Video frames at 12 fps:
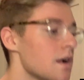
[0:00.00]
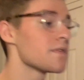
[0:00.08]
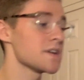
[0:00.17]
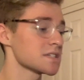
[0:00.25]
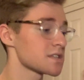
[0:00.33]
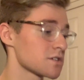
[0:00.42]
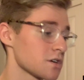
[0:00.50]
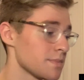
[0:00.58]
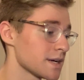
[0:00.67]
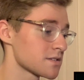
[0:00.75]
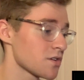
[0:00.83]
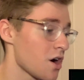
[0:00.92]
This is her
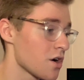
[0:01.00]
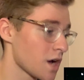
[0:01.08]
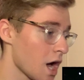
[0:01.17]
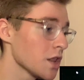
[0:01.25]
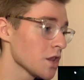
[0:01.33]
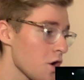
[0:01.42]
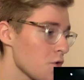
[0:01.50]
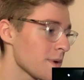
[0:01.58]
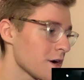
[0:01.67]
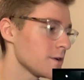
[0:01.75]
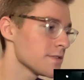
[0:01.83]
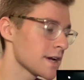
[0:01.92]
best song. Hello,
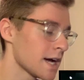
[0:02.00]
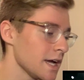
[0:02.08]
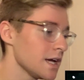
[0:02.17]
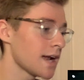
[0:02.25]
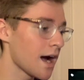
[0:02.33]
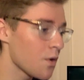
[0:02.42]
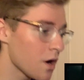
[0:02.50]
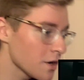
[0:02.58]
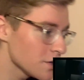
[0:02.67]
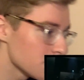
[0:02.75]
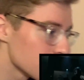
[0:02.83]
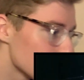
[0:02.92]
Mary the Night. How are you?